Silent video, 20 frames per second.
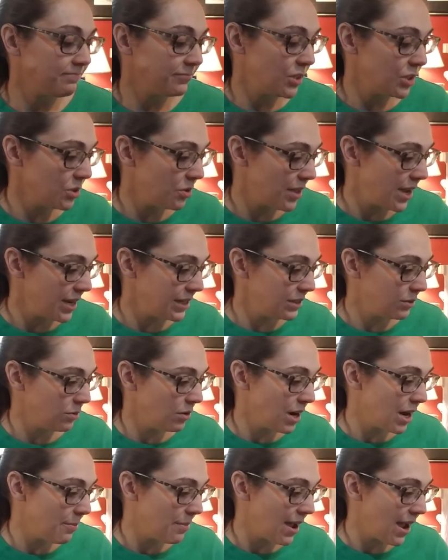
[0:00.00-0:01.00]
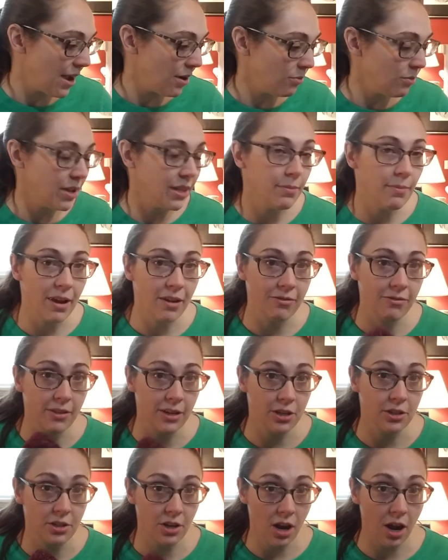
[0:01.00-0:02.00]
So that's where I'm at with my
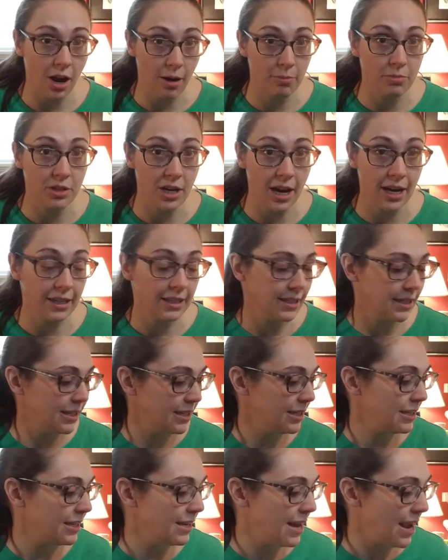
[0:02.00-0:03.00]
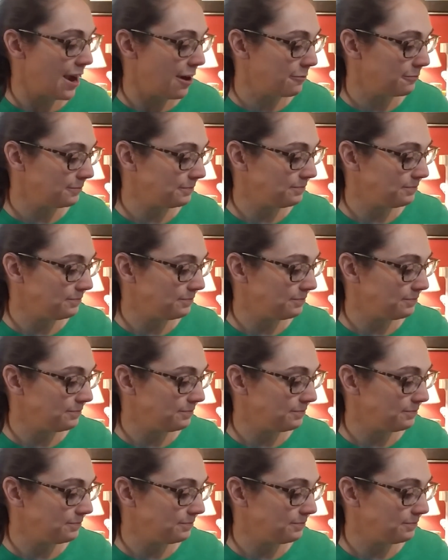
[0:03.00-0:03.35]
finished object. Now,